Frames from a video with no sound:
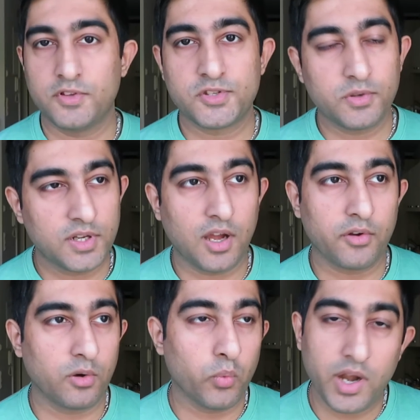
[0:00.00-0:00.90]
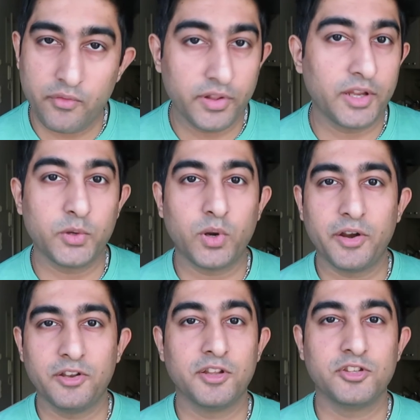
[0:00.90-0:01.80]
or Stuttgart or wherever that you
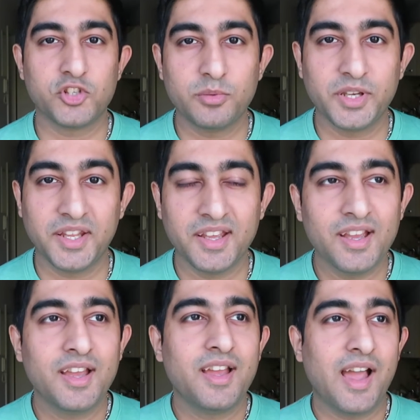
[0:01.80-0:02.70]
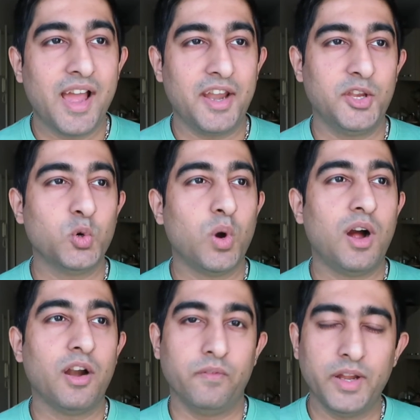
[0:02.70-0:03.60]
are in Germany, and you
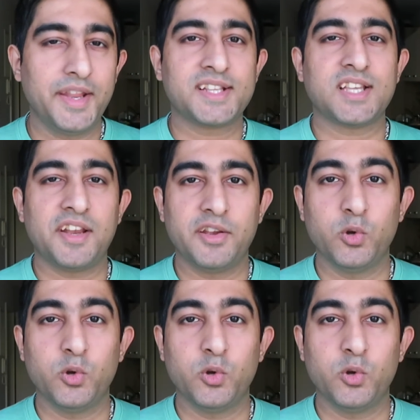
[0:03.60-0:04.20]
are very excited.